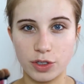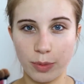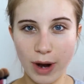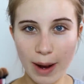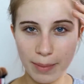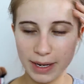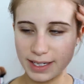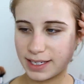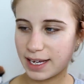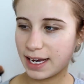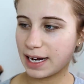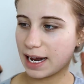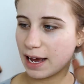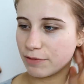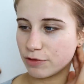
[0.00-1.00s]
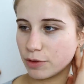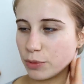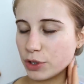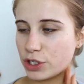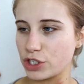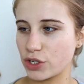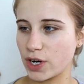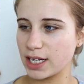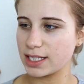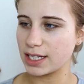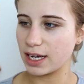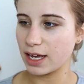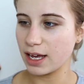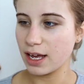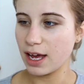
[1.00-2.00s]
to prep my skin and for
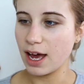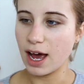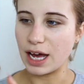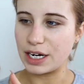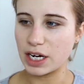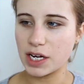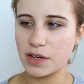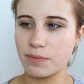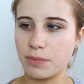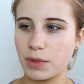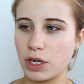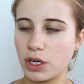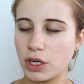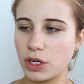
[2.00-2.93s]
moisturiser, and I'm